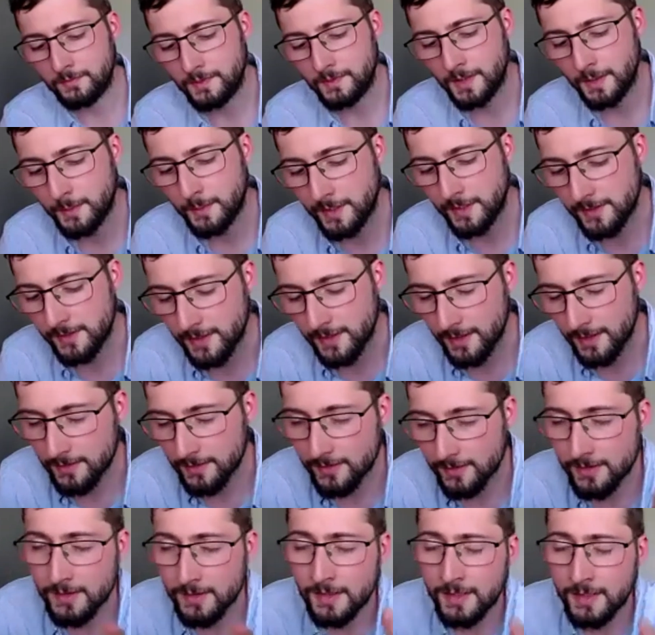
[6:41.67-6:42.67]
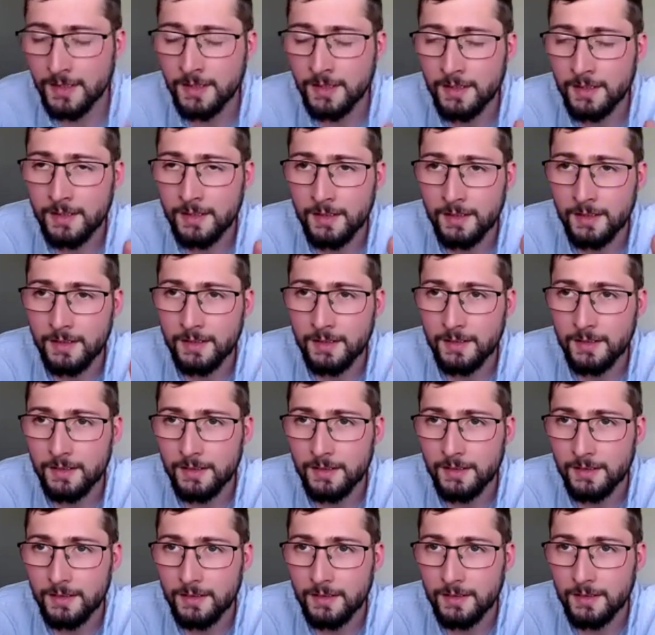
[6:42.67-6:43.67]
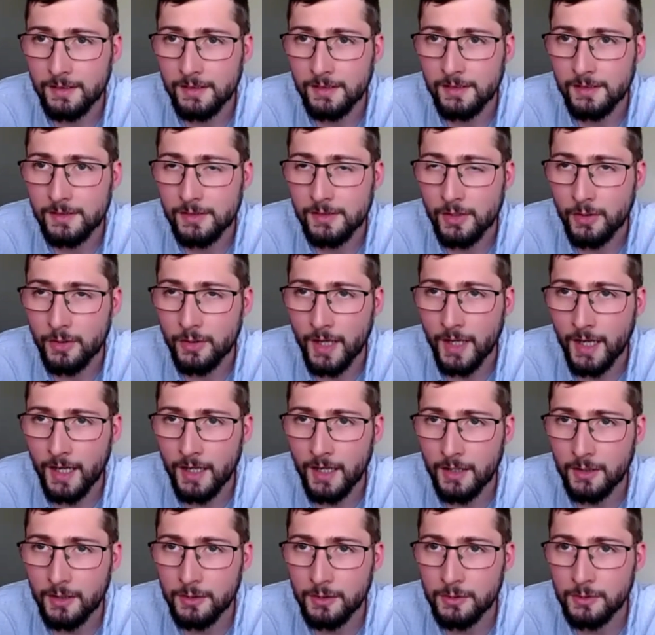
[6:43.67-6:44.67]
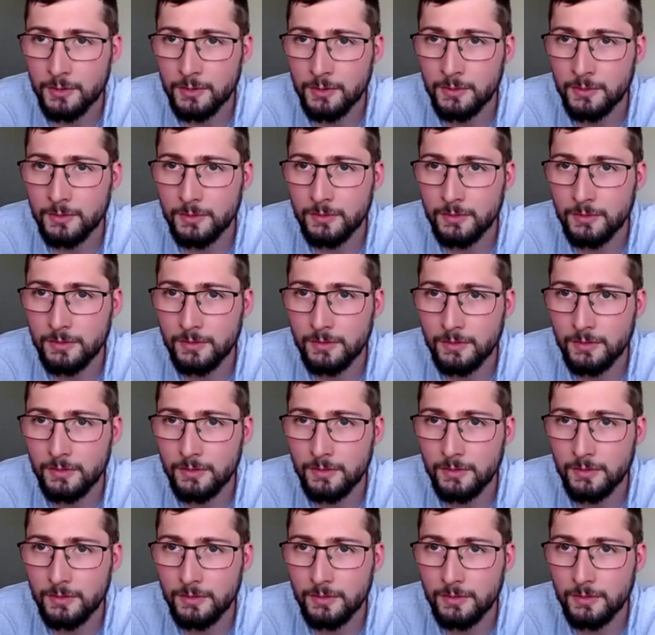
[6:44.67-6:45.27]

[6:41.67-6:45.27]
that makes sense. So how